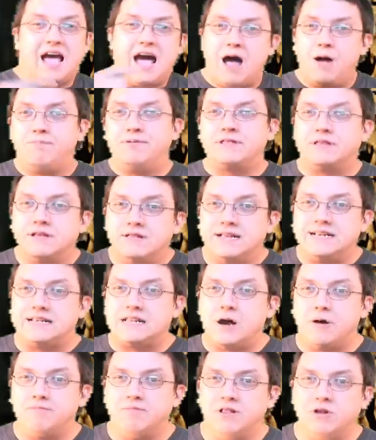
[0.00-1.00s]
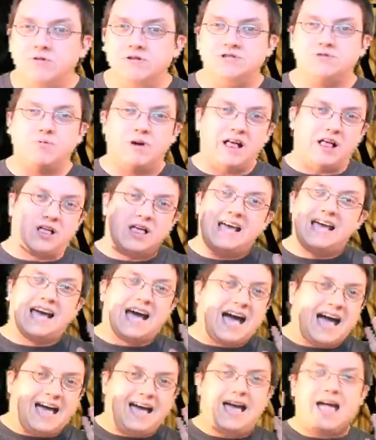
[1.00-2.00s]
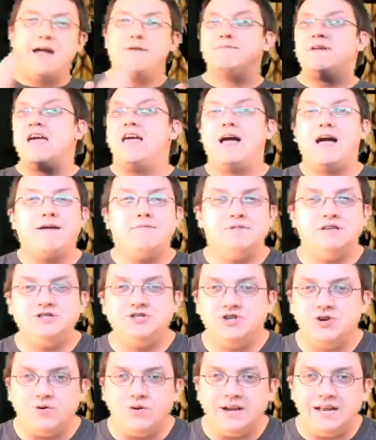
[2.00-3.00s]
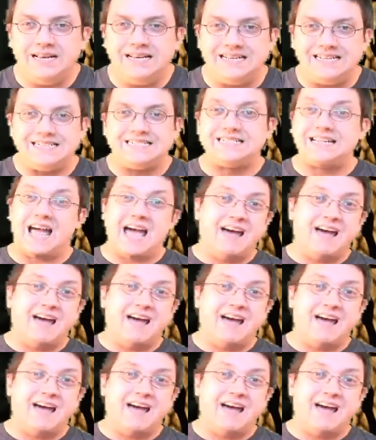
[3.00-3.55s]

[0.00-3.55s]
I'll put the link down below as well. I'm enjoying this.